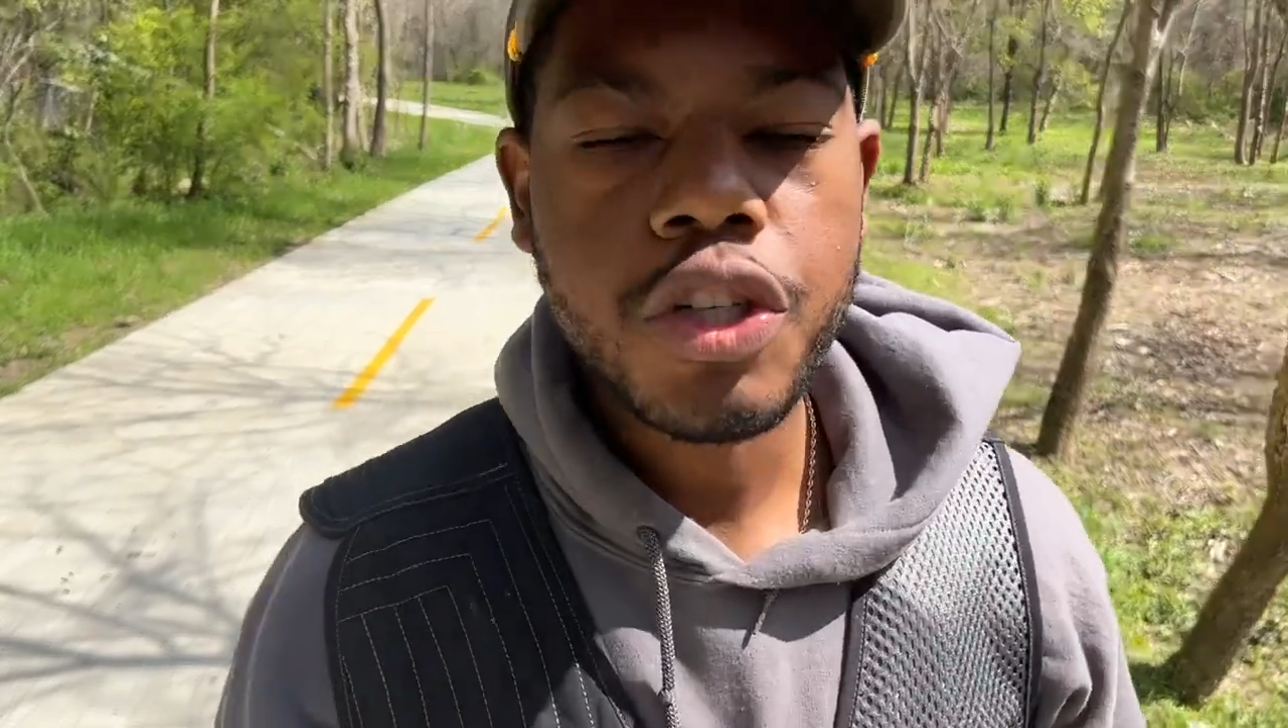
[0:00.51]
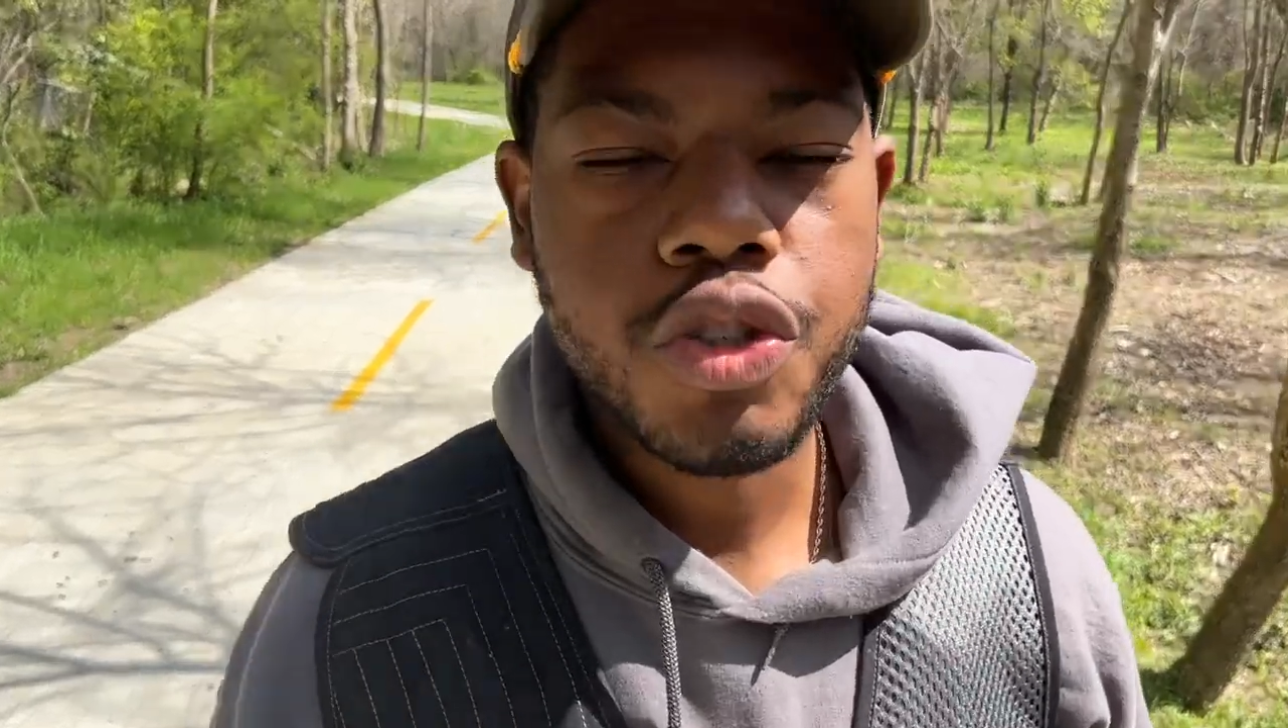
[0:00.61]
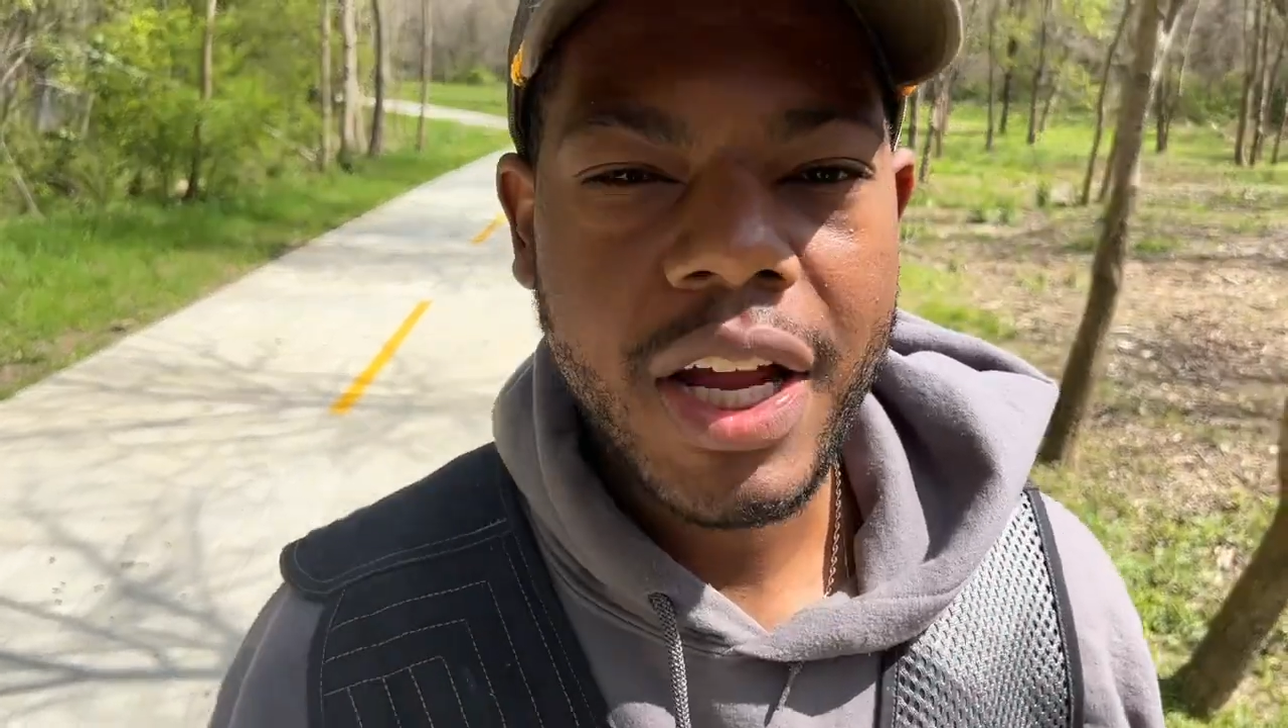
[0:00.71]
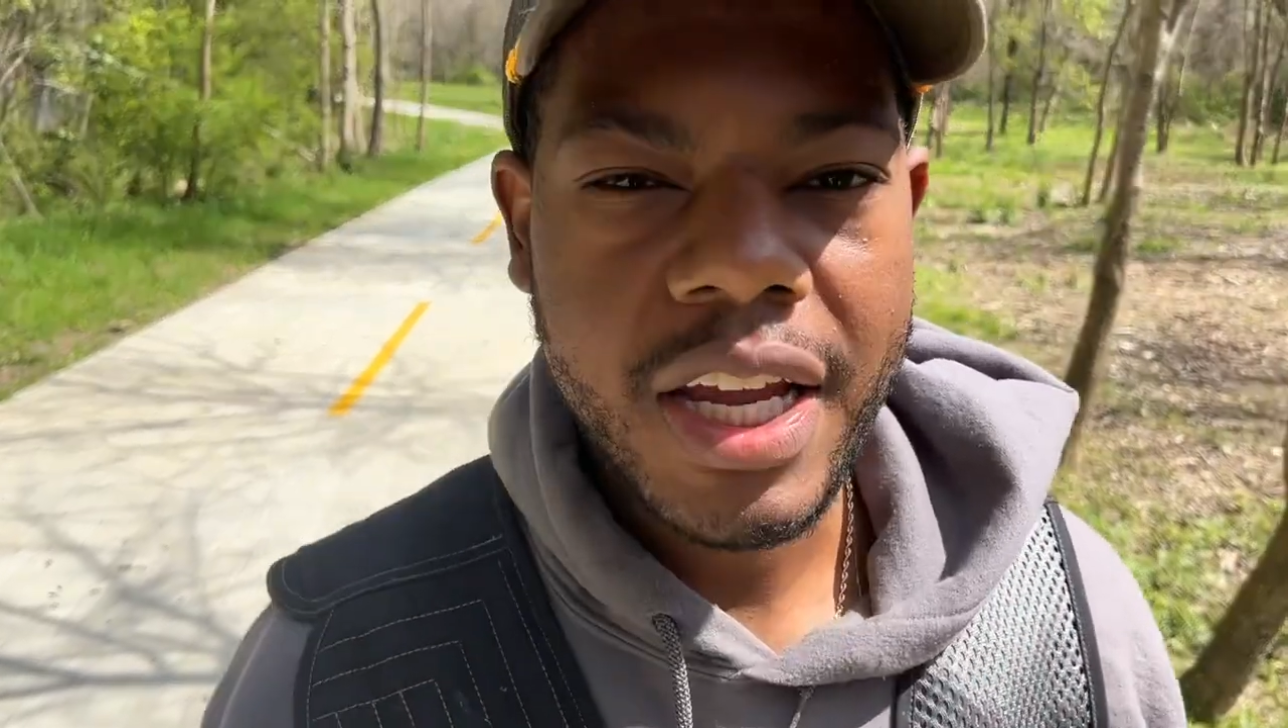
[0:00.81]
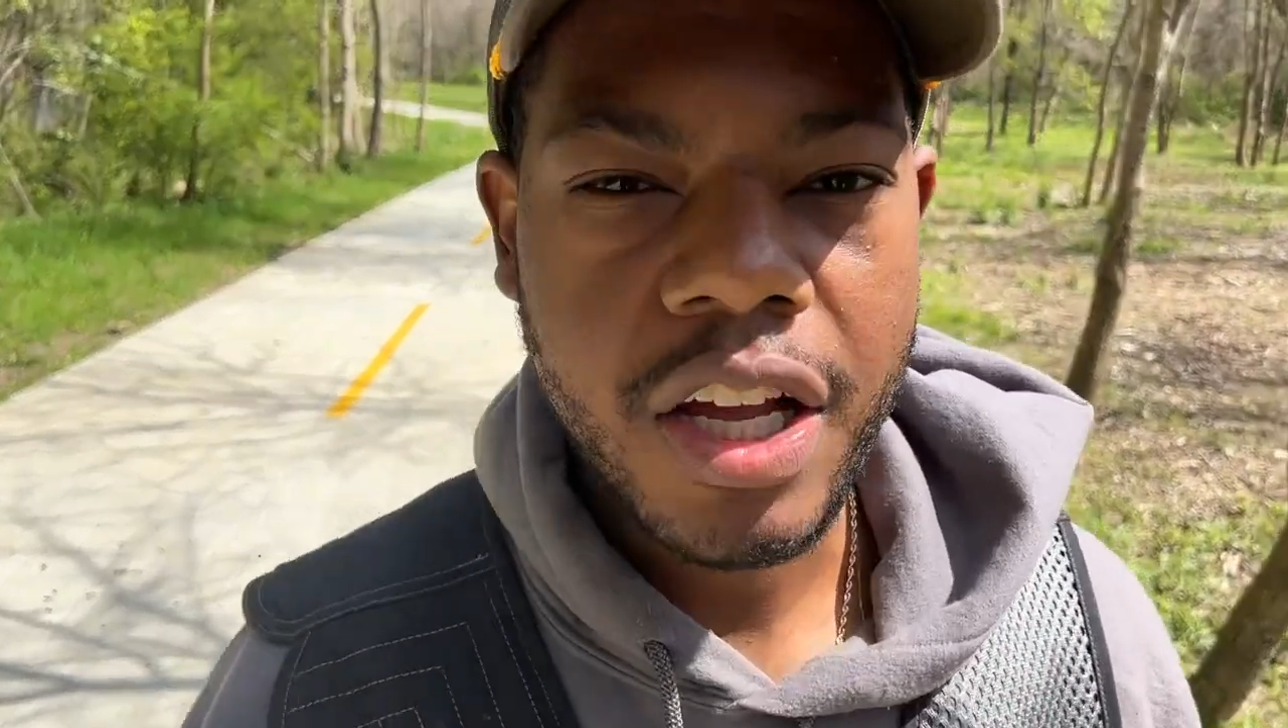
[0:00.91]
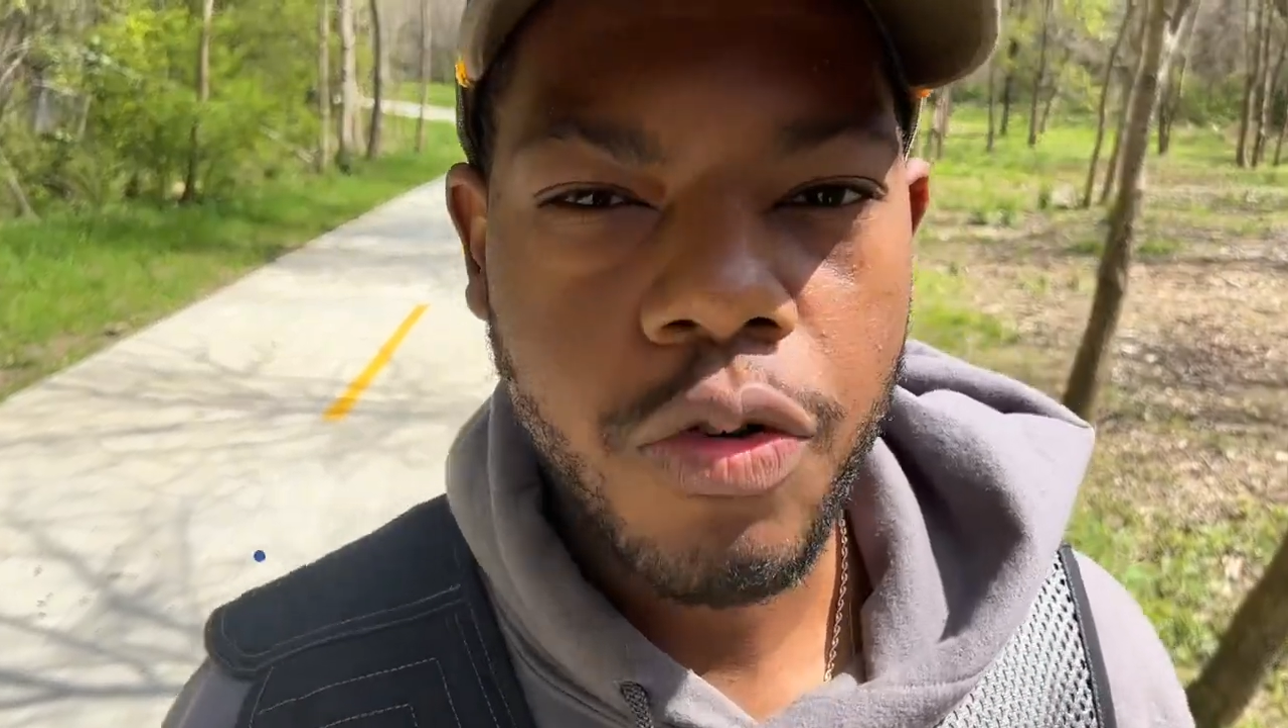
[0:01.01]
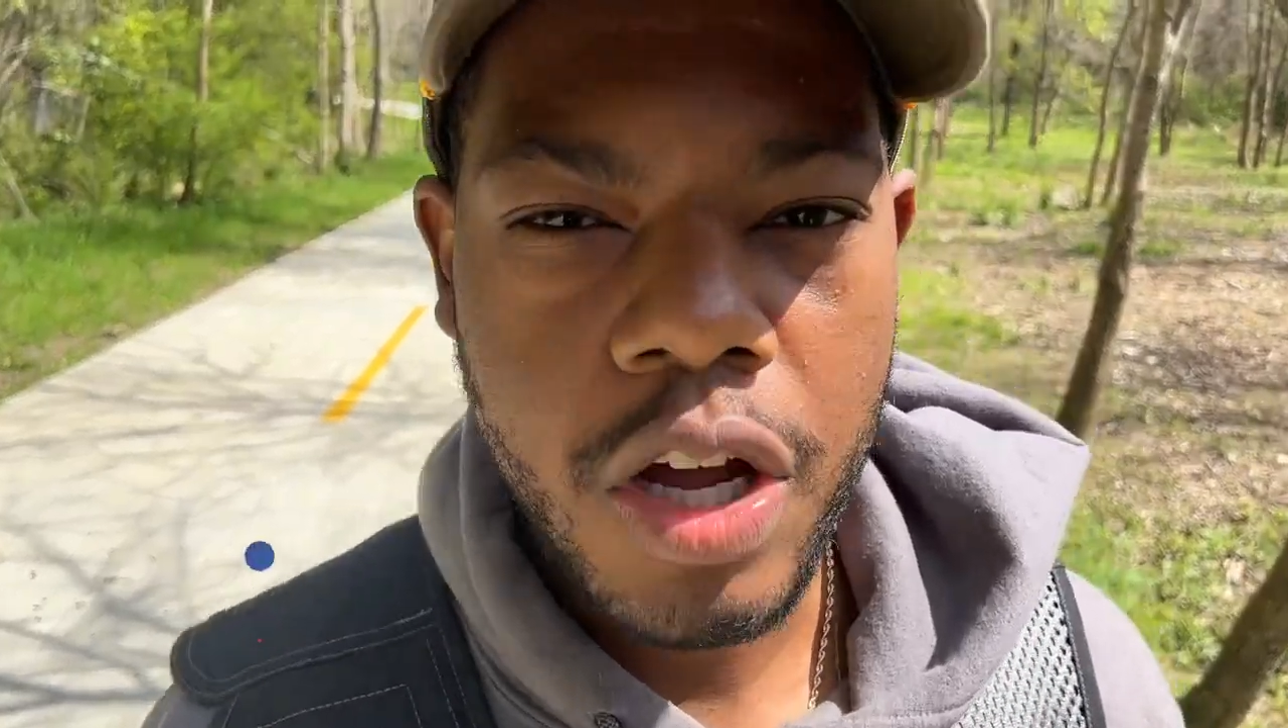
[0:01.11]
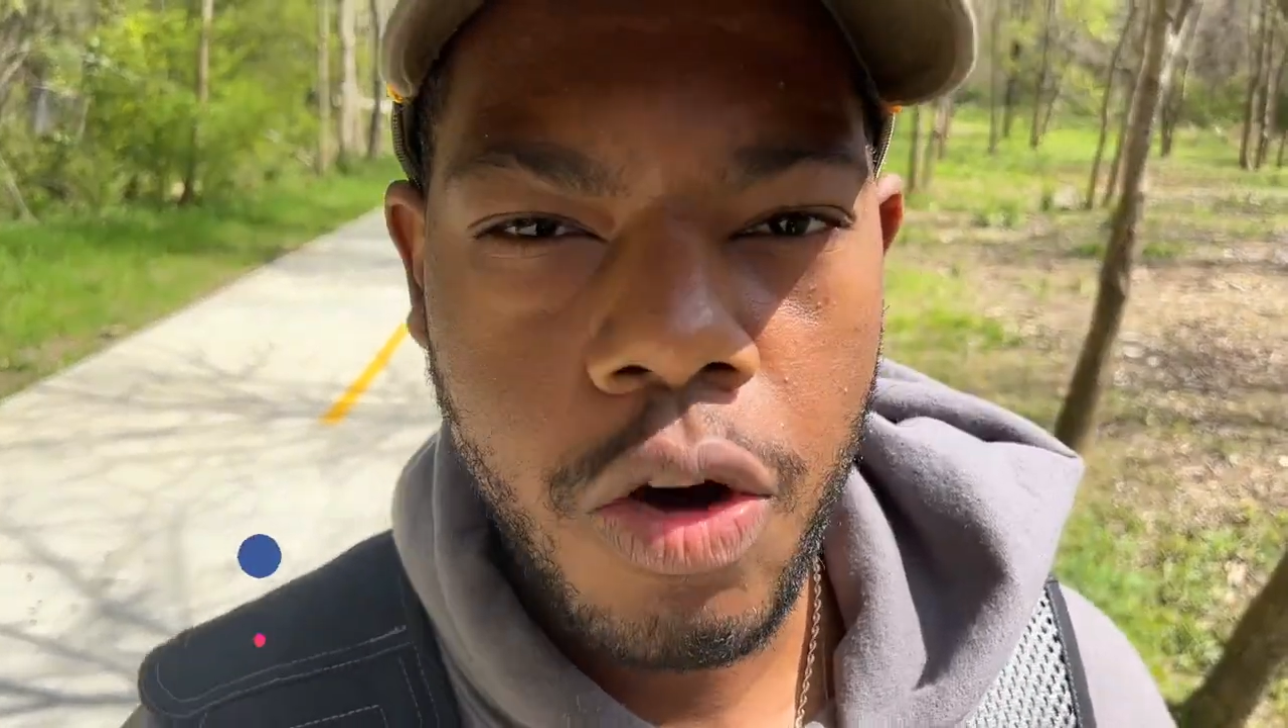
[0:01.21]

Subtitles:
dreading going